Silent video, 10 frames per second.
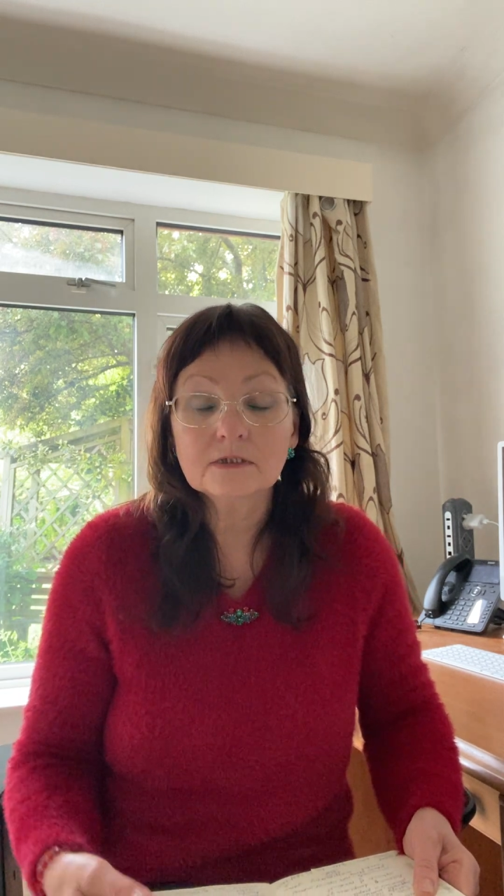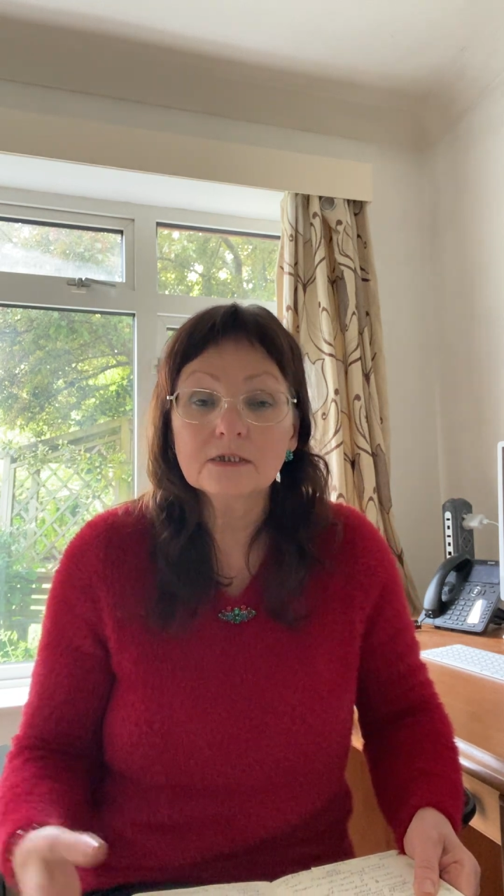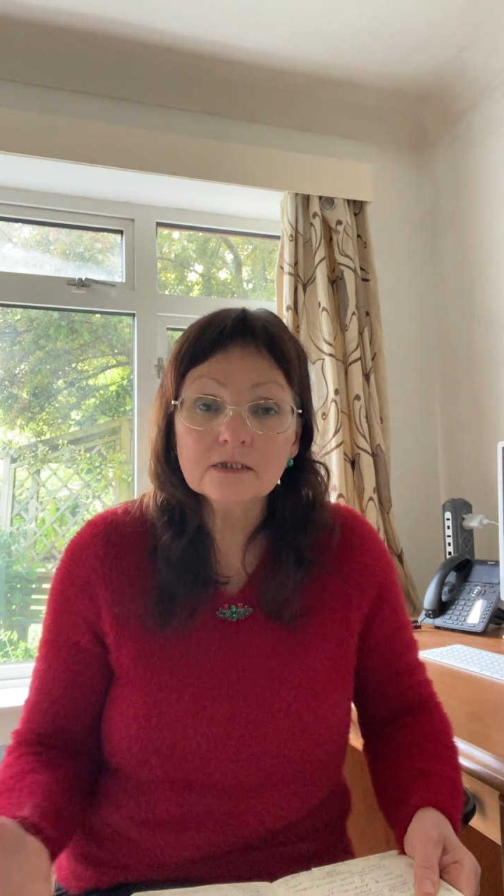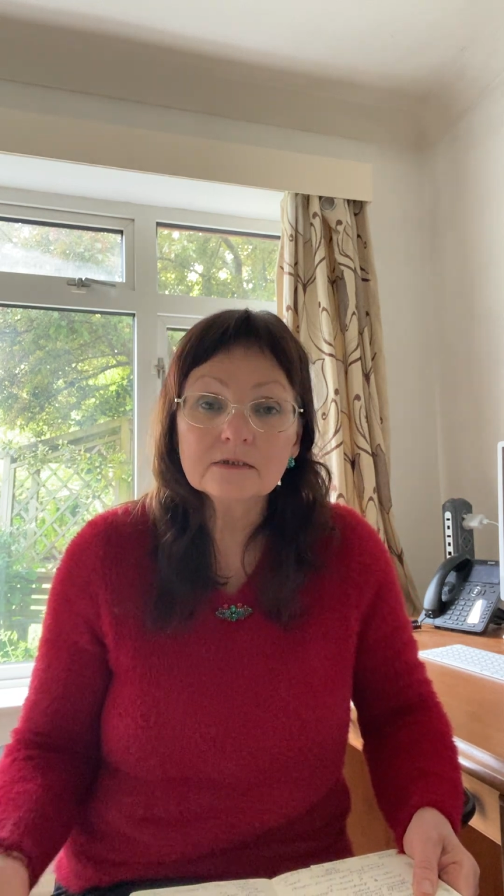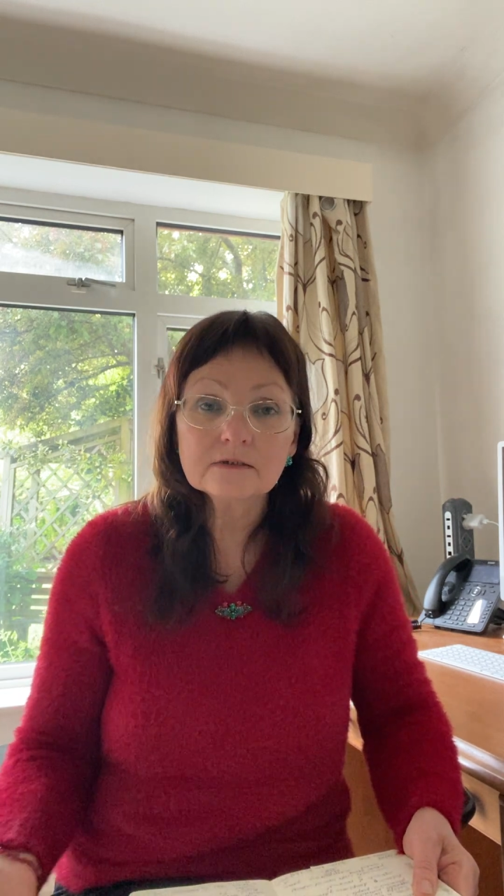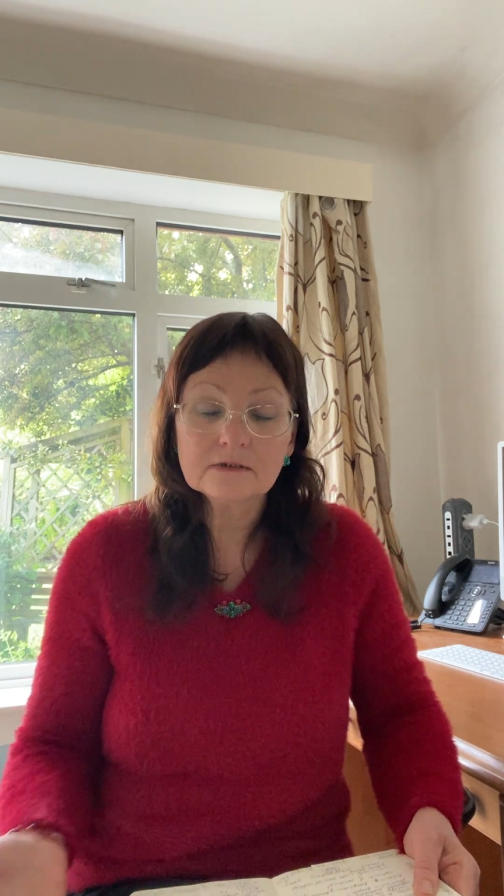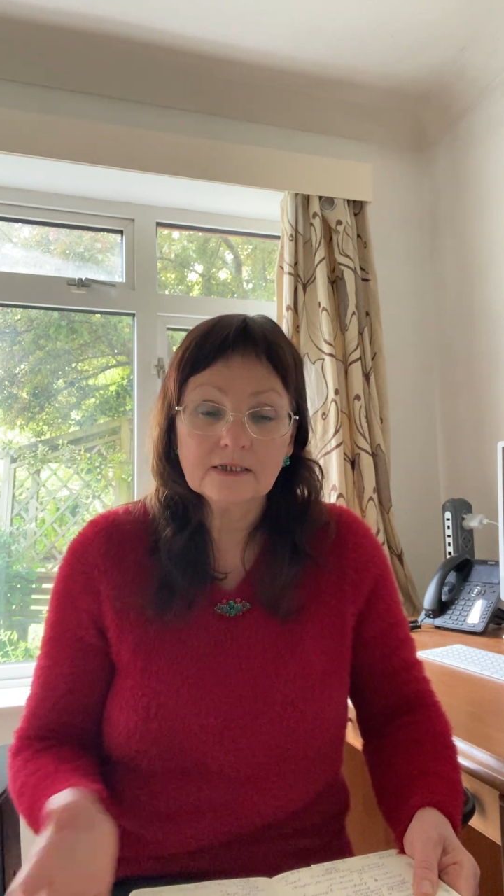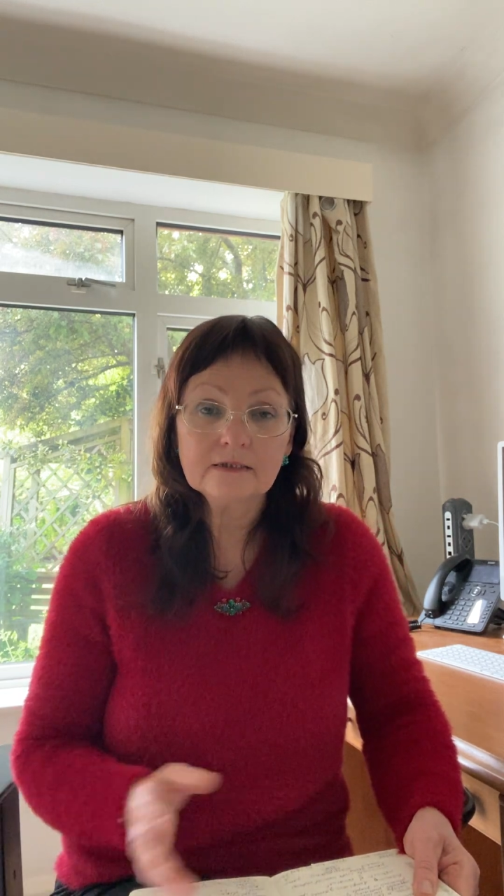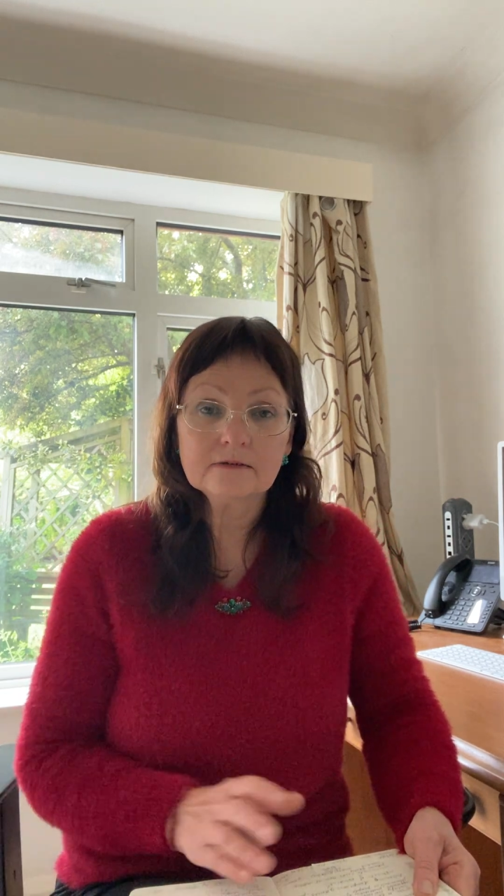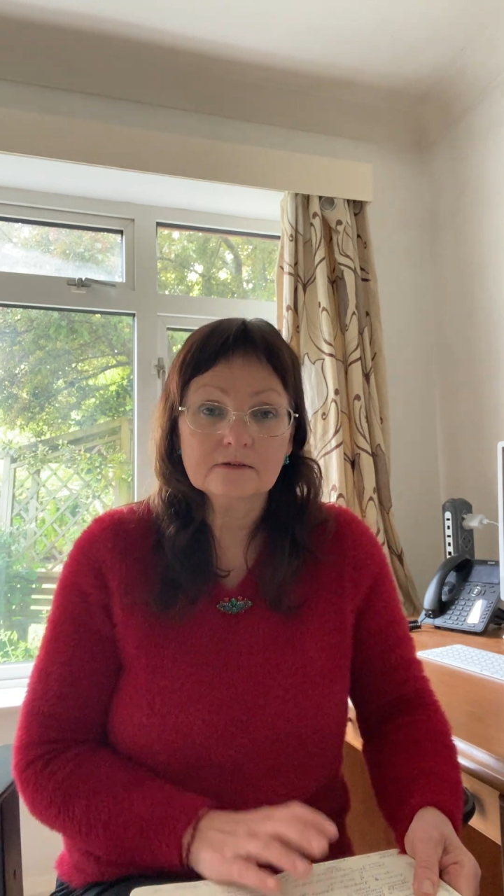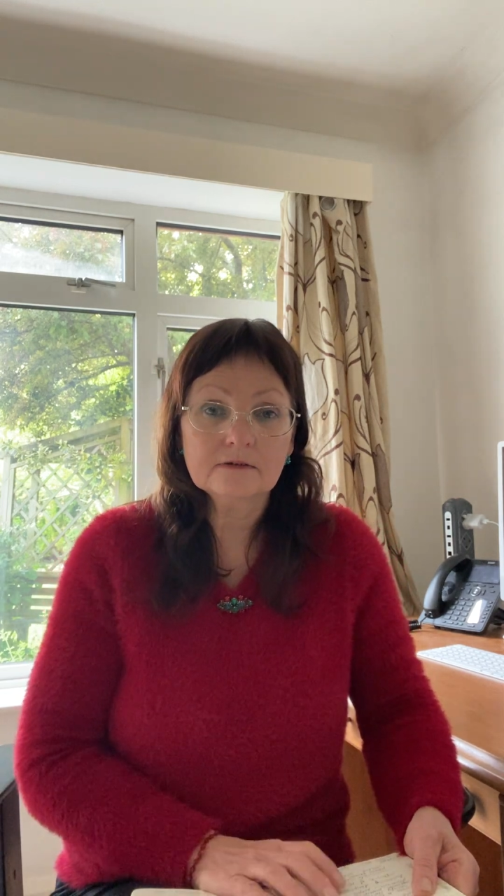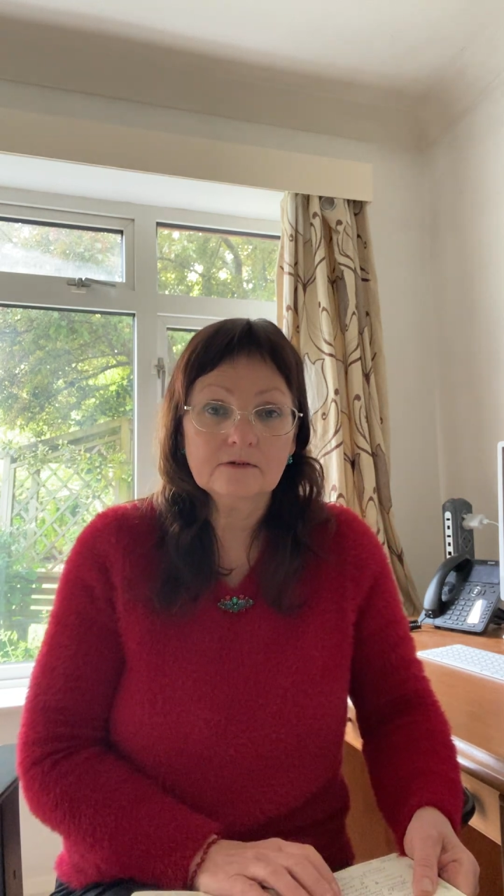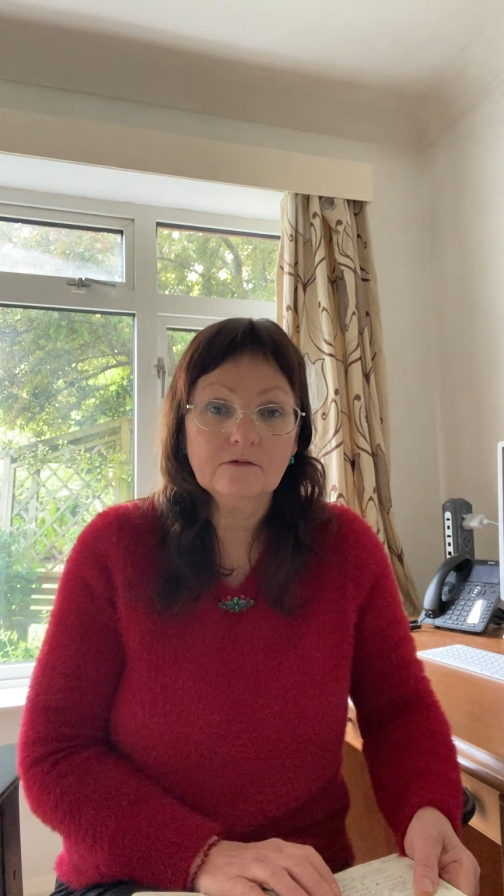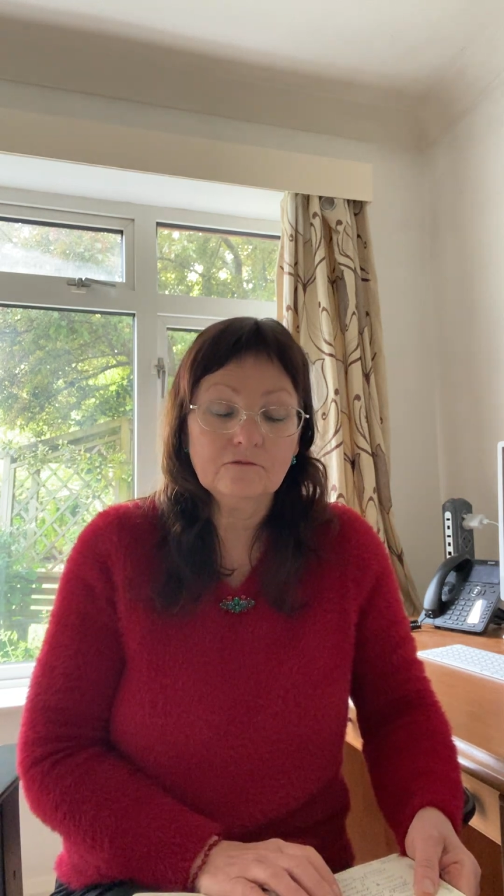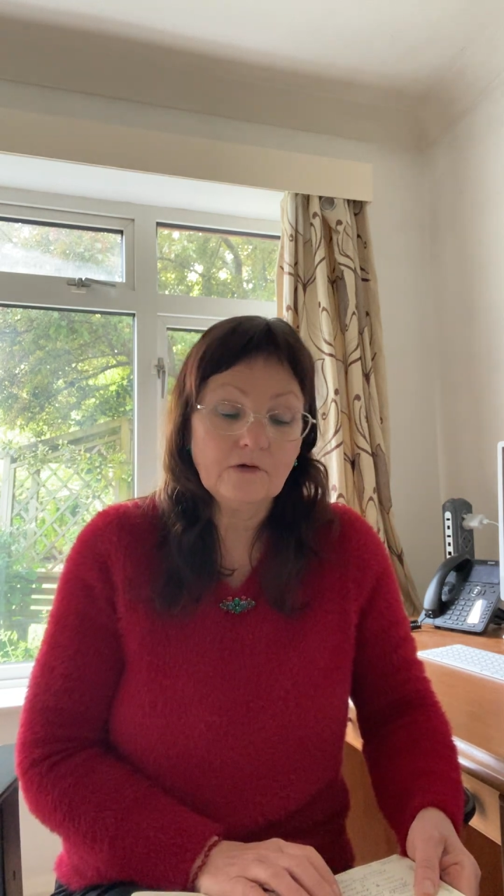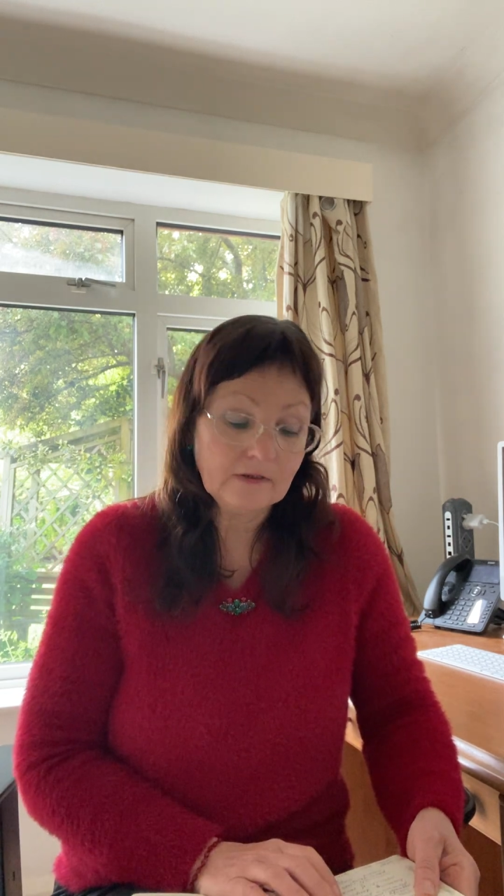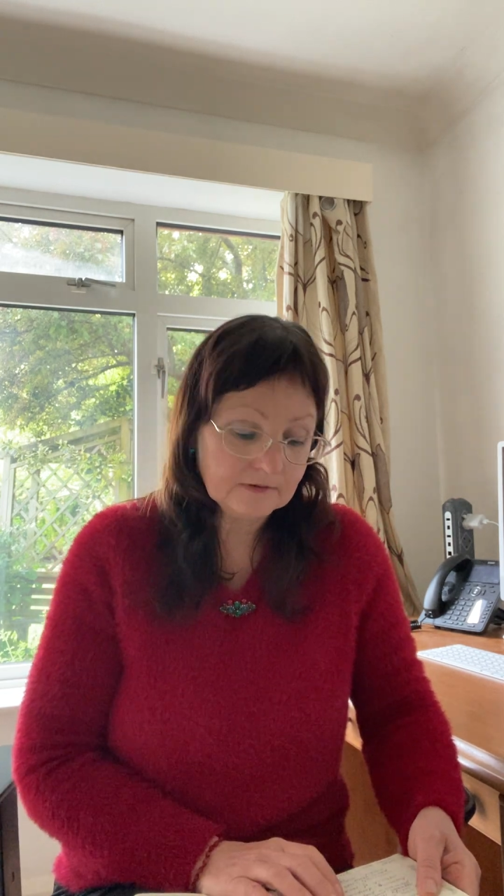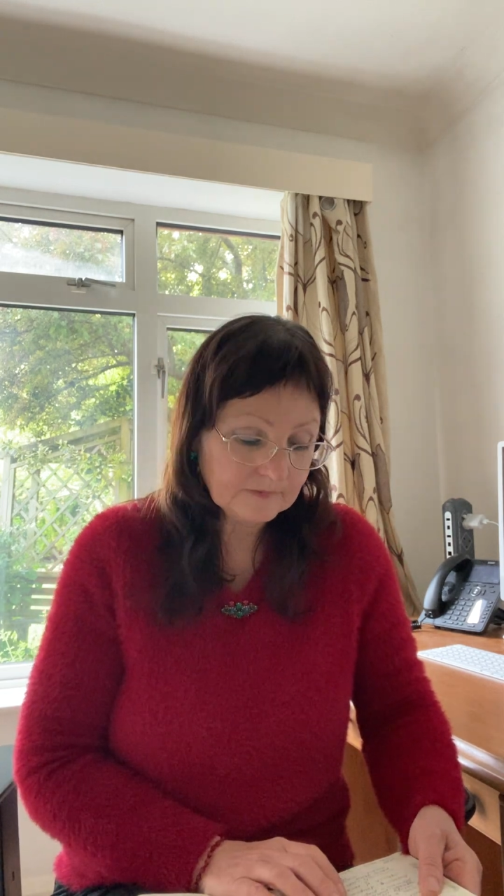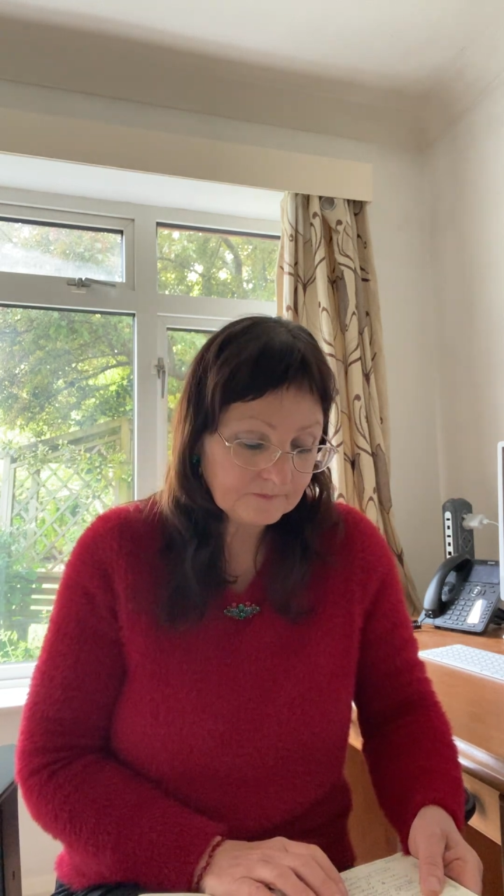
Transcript: hid that fact.